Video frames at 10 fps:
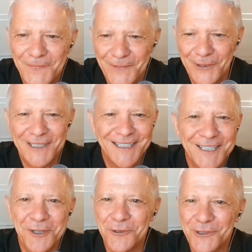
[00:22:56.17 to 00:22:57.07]
Good.
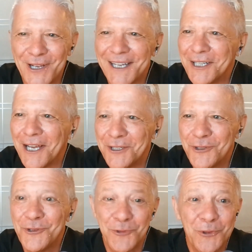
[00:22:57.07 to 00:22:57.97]
I
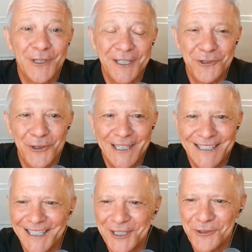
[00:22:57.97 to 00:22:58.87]
truly enjoyed
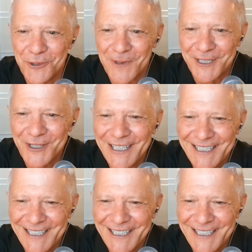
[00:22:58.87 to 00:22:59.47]
it. Thank you so much.